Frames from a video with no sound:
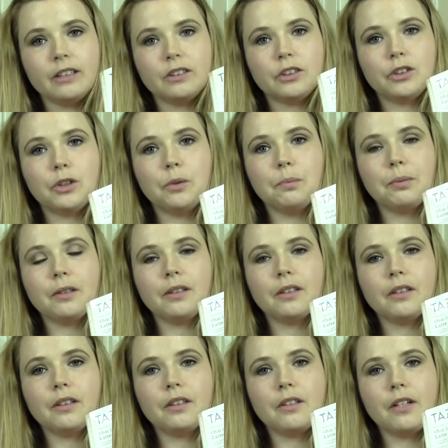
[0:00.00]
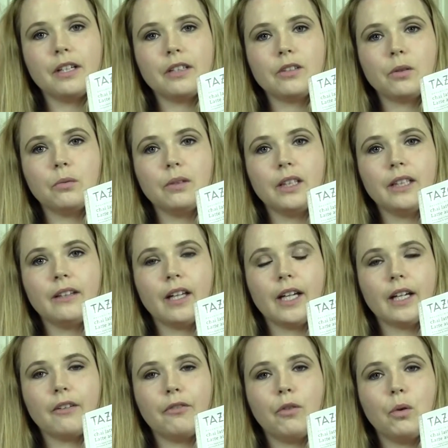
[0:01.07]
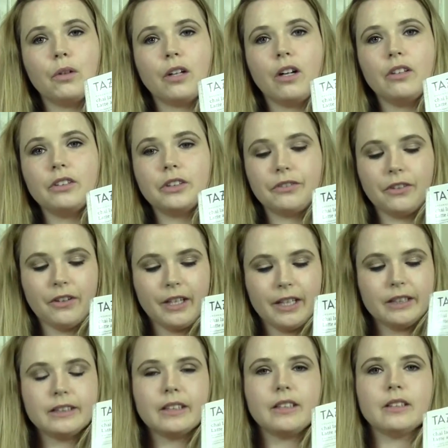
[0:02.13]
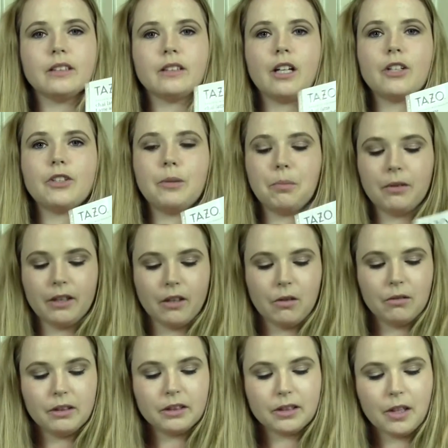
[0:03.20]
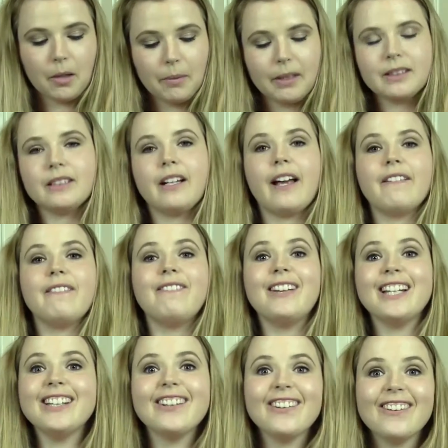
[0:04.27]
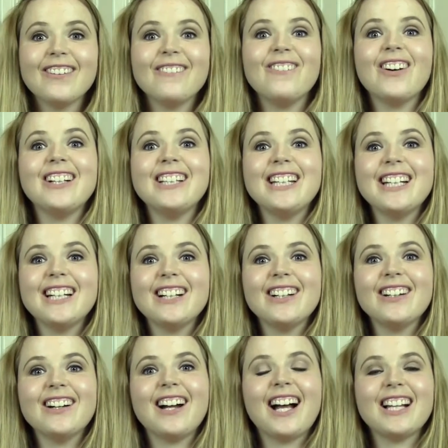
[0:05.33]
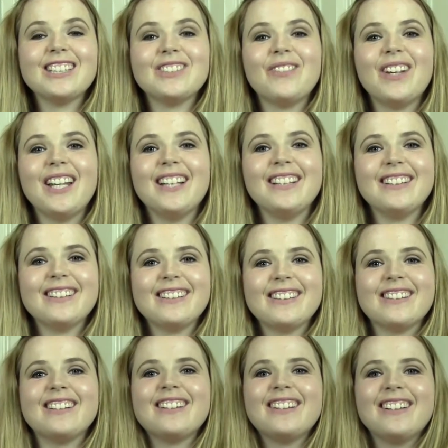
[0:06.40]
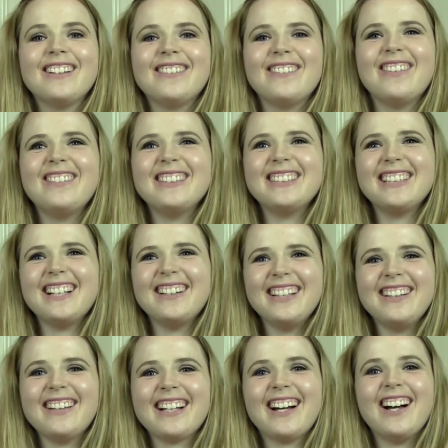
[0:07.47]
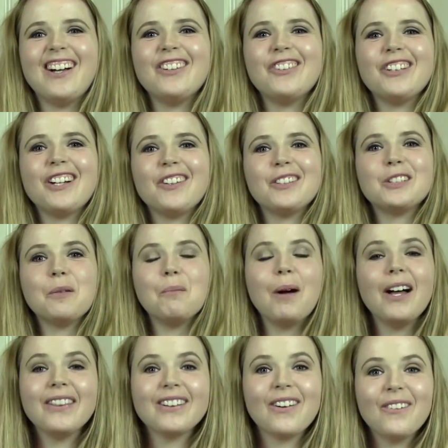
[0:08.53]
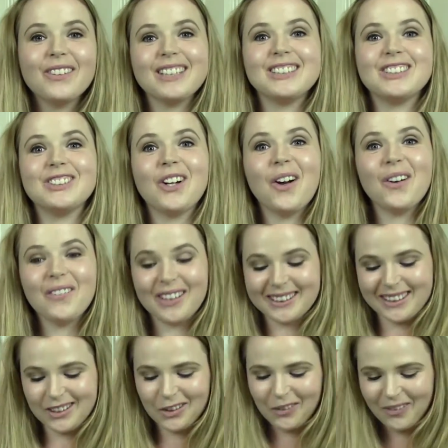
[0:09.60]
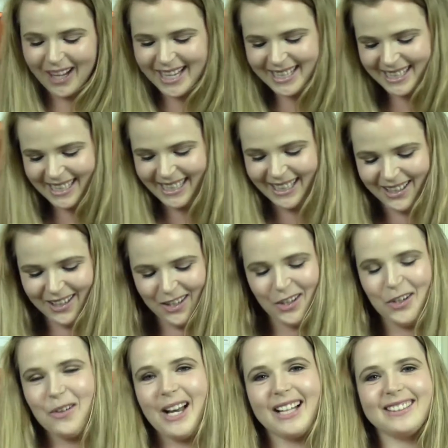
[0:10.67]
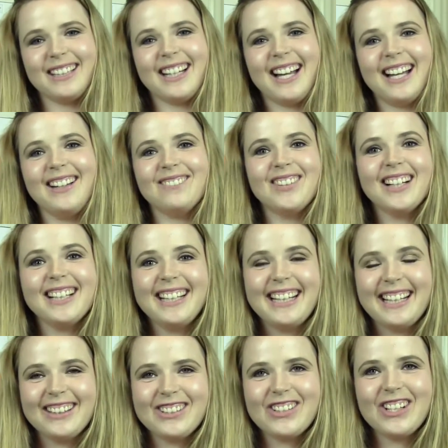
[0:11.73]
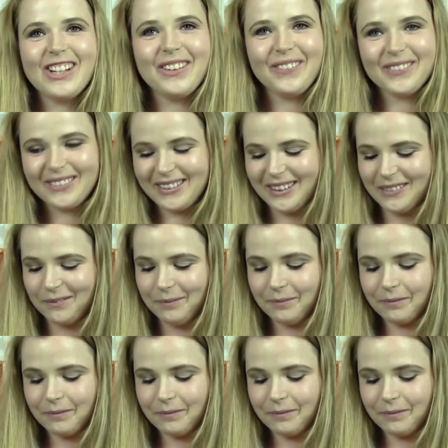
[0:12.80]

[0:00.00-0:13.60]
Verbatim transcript: it's super, it's only like $4 for this and it's a lot cheaper than going to Starbucks. I figured one year I spent, what was it honey? Like $100 a month going to Starbucks. That's crazy. Who has that kind of money? Shoot.